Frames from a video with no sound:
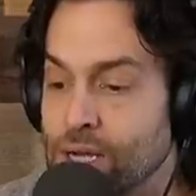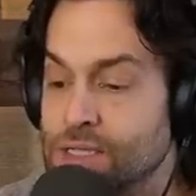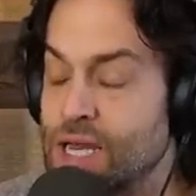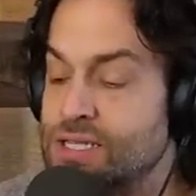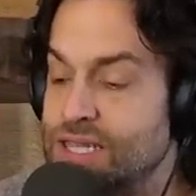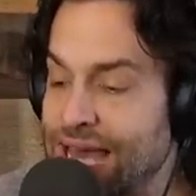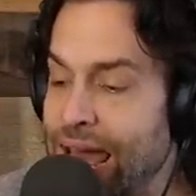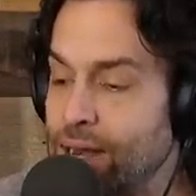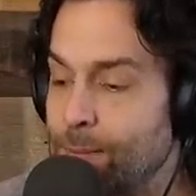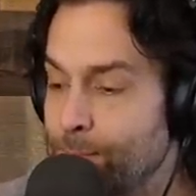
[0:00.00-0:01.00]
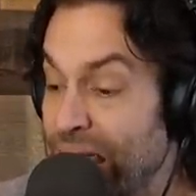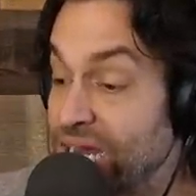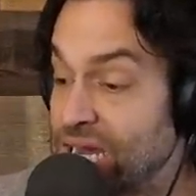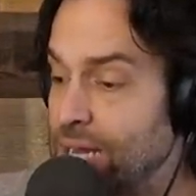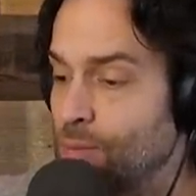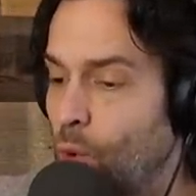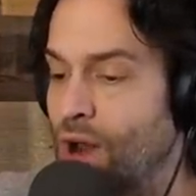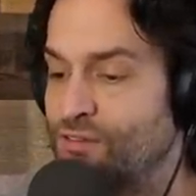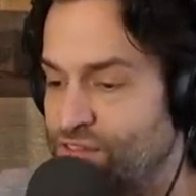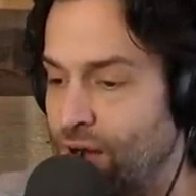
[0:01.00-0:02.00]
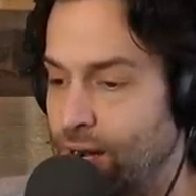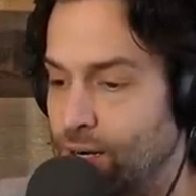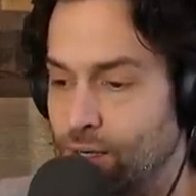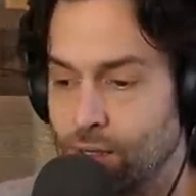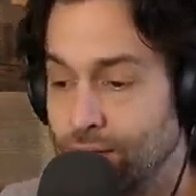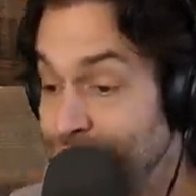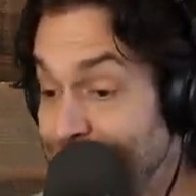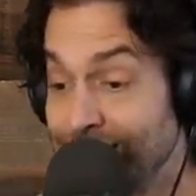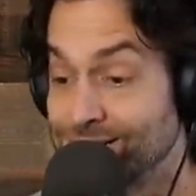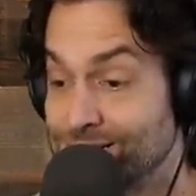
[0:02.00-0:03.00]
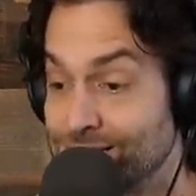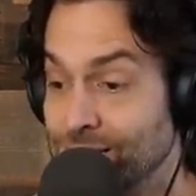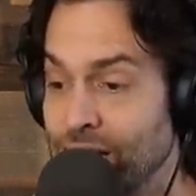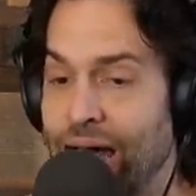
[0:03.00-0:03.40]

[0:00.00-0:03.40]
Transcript: Does that make him one fire? Yes.